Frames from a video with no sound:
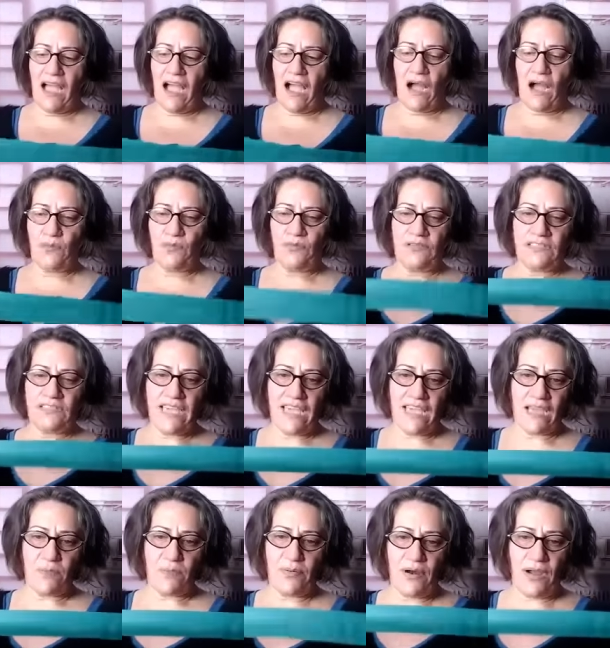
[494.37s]
I will
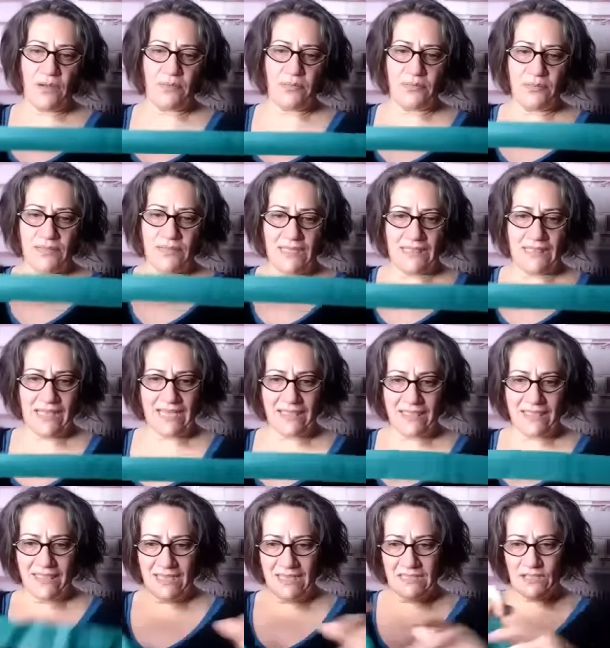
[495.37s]
take probably like
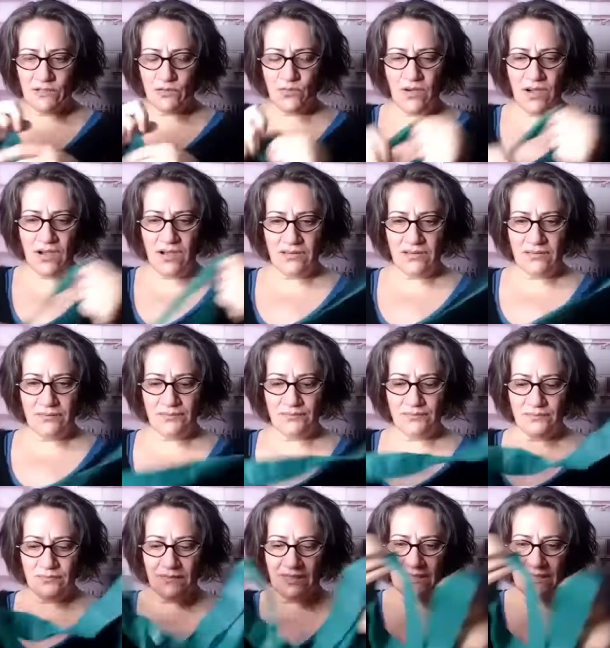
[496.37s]
this one.
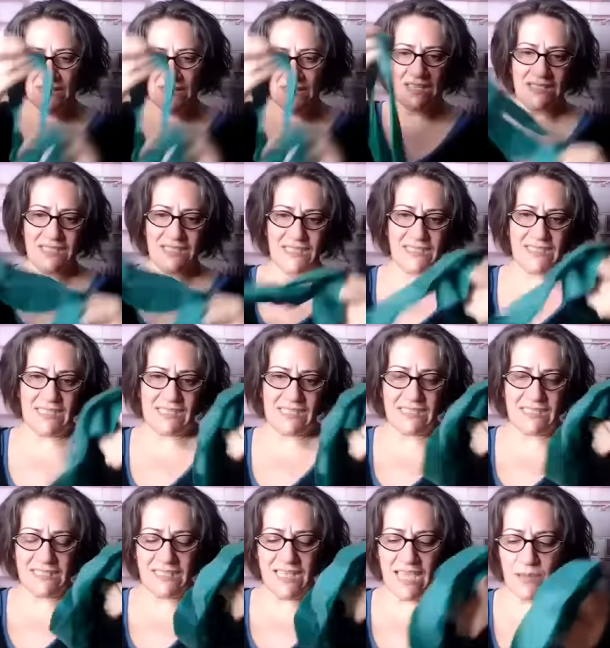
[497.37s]
That's easy,
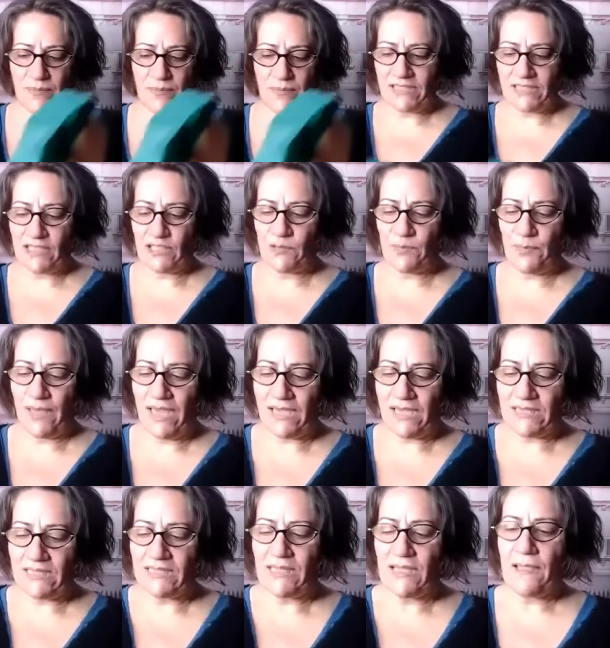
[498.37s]
doesn't take much
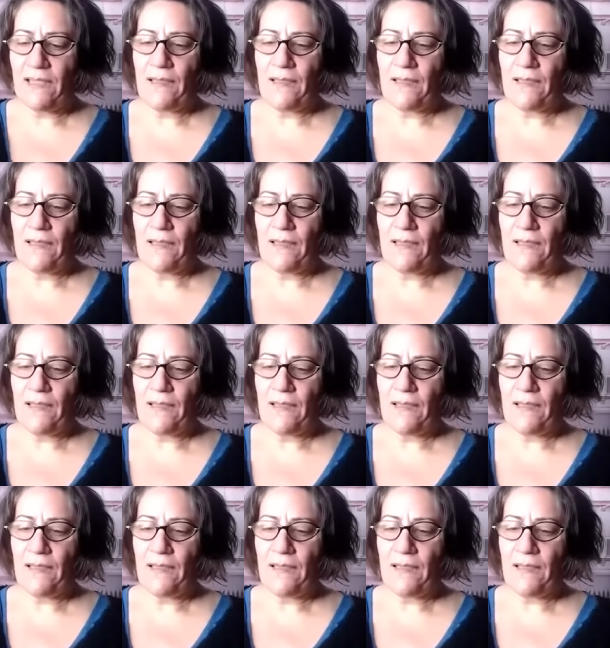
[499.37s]
space.